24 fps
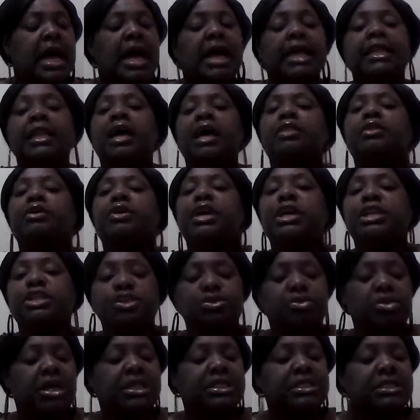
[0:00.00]
Another
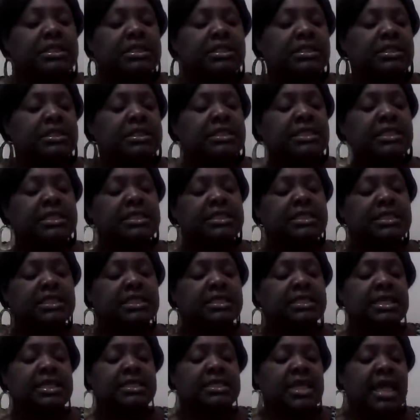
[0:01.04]
interesting statistic
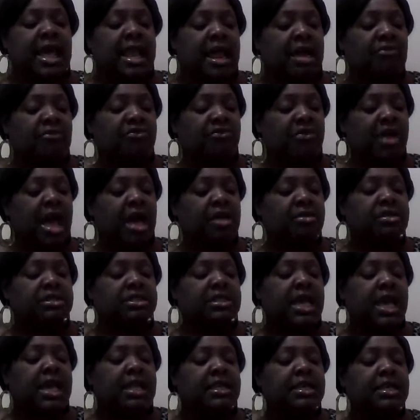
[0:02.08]
that I found is
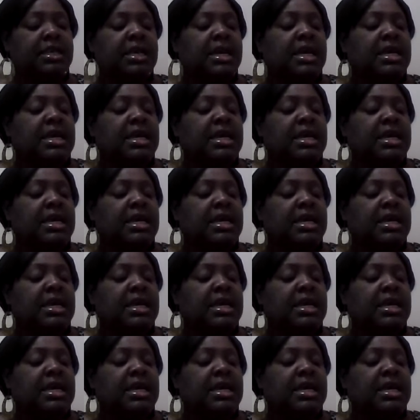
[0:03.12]
that